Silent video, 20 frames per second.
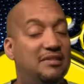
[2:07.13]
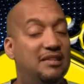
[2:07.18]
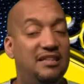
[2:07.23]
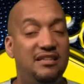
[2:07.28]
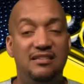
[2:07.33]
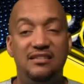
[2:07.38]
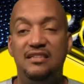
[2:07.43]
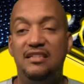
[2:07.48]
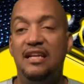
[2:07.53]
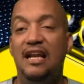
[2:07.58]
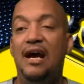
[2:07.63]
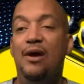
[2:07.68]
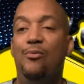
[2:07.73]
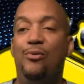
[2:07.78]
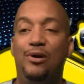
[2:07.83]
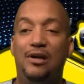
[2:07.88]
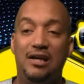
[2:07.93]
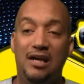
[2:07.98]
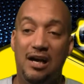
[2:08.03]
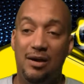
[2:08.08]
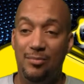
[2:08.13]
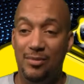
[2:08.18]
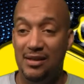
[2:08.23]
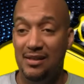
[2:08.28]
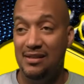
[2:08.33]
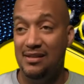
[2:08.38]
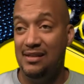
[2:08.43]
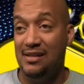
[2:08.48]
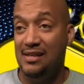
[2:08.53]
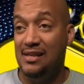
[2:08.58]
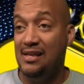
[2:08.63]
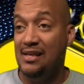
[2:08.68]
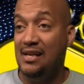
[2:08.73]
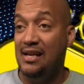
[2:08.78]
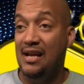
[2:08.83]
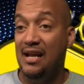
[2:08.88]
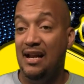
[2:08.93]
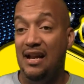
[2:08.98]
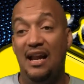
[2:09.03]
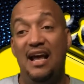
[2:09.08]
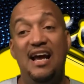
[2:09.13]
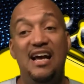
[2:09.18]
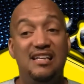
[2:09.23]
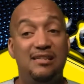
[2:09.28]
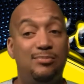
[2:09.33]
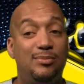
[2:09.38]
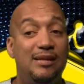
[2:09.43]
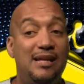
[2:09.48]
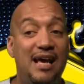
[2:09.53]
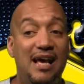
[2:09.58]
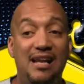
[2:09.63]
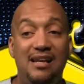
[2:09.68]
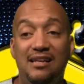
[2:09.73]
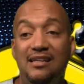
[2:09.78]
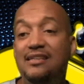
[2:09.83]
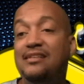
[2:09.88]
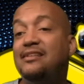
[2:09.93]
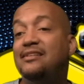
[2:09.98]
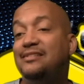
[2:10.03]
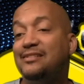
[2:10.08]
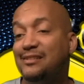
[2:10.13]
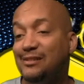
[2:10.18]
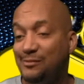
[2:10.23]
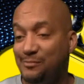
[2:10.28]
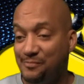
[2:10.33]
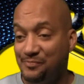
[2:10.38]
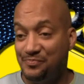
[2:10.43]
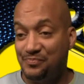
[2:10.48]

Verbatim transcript: Didn't see that one coming. Last but not least,